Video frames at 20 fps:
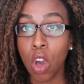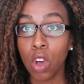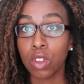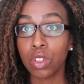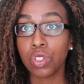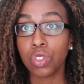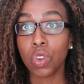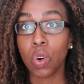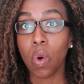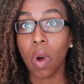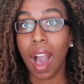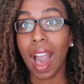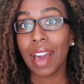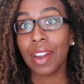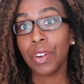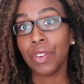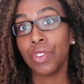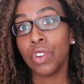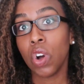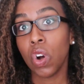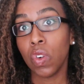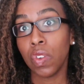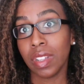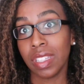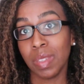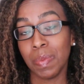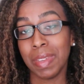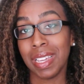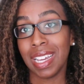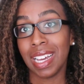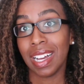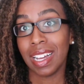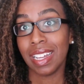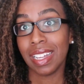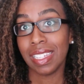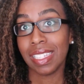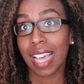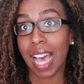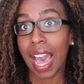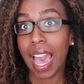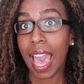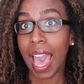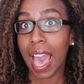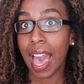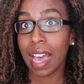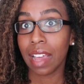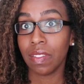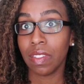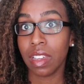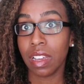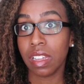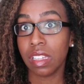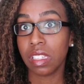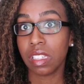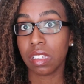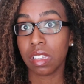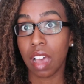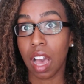So I don't know if it's because I had this,